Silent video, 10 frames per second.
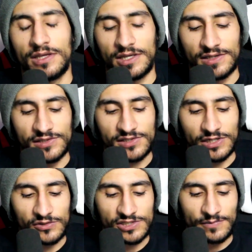is,
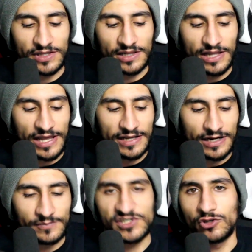something
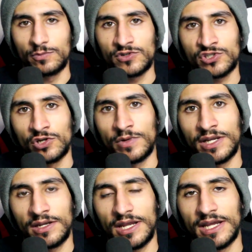that I'm still
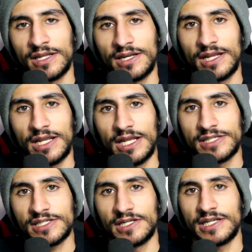pursuing, and
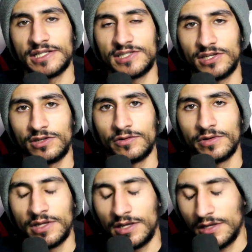it's going to continue.